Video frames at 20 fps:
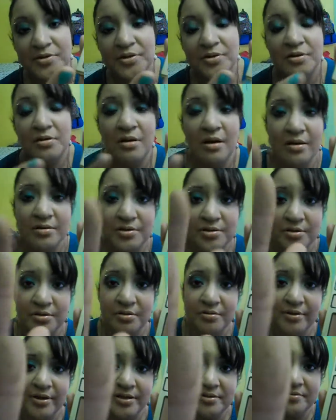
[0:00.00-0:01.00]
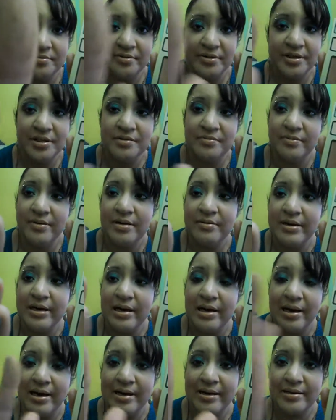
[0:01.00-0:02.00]
to contour with. It's very
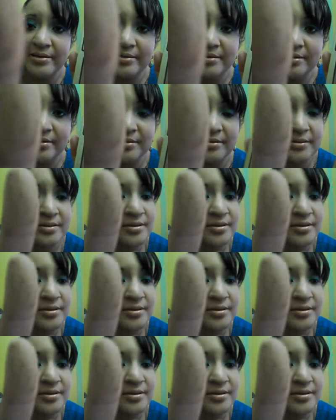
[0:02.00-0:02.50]
light.